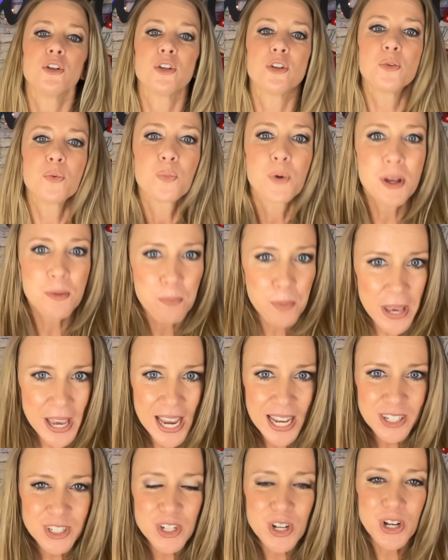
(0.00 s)

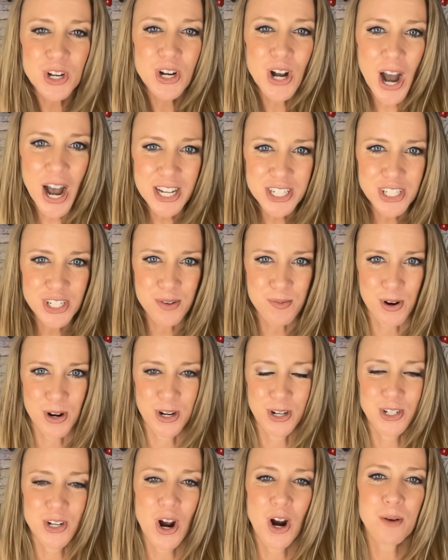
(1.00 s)
Repeat
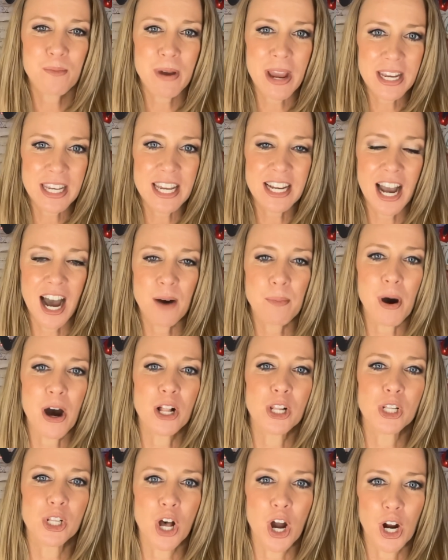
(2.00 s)
customers are making up a
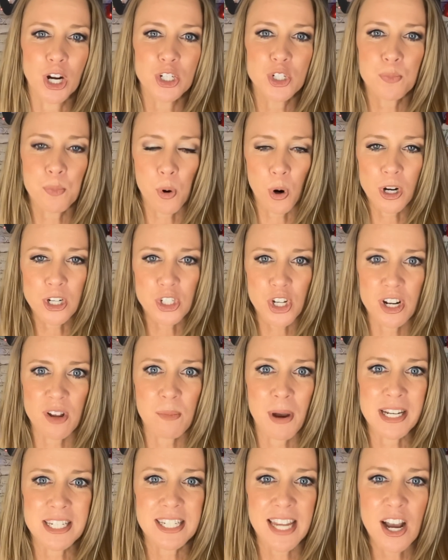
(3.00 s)
large portion of
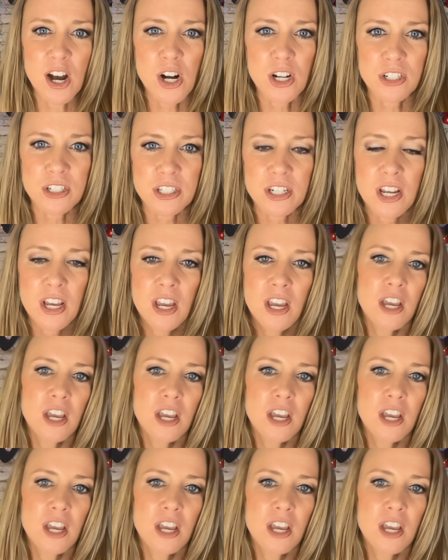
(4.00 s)
my sales.